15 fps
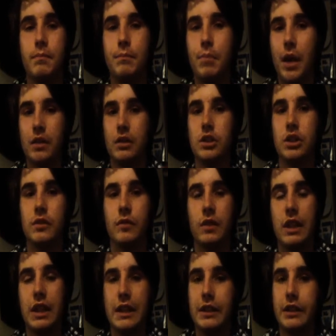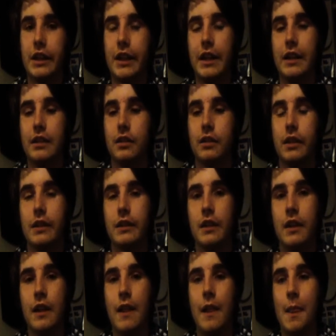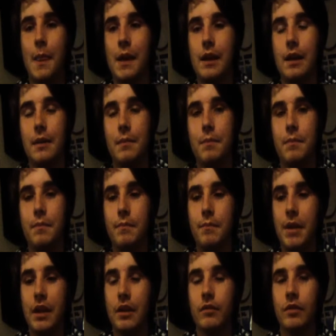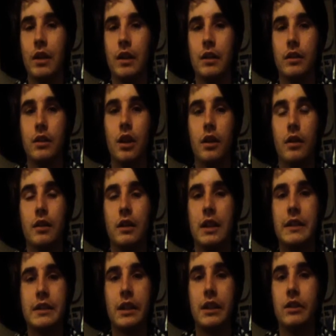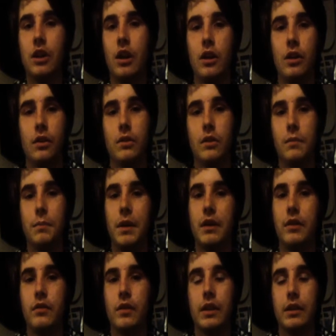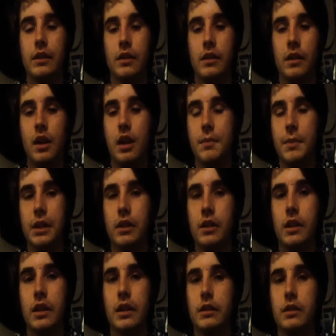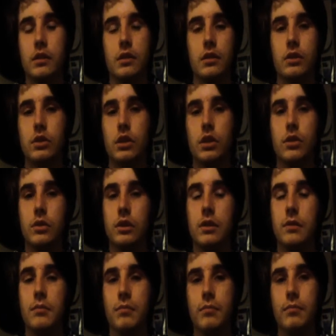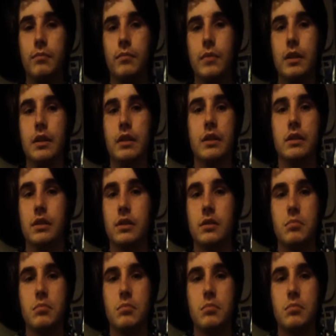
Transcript: bunch of cliches and like a bit of like a cliche colonel, a bit of like an army guy, just a soldier, and it's